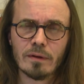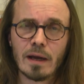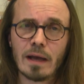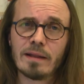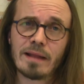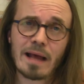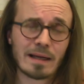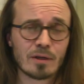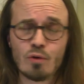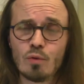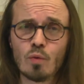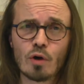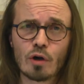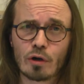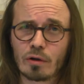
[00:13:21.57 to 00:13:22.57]
and that could
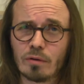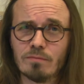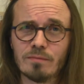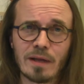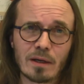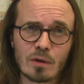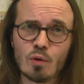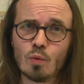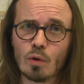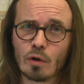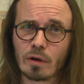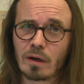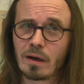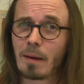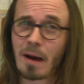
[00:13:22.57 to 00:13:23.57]
work.
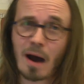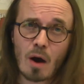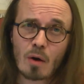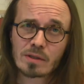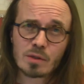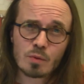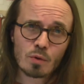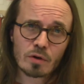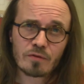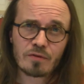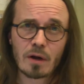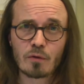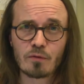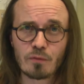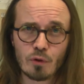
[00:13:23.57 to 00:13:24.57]
How has it worked
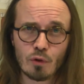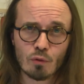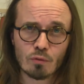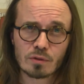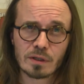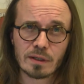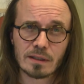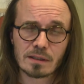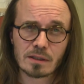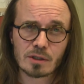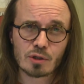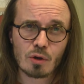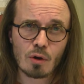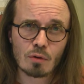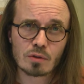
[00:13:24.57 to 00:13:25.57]
out for you, setting
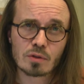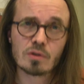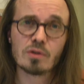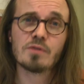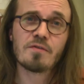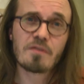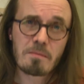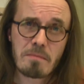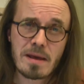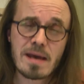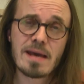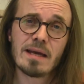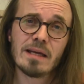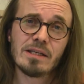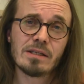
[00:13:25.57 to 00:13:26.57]
such goals? Because for
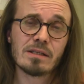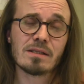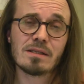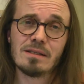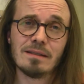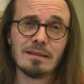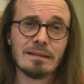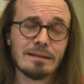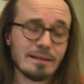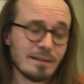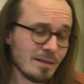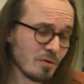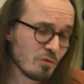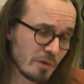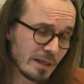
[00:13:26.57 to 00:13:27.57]
me, it just
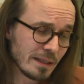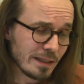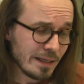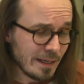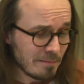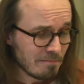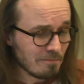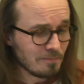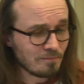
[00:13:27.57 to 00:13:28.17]
really,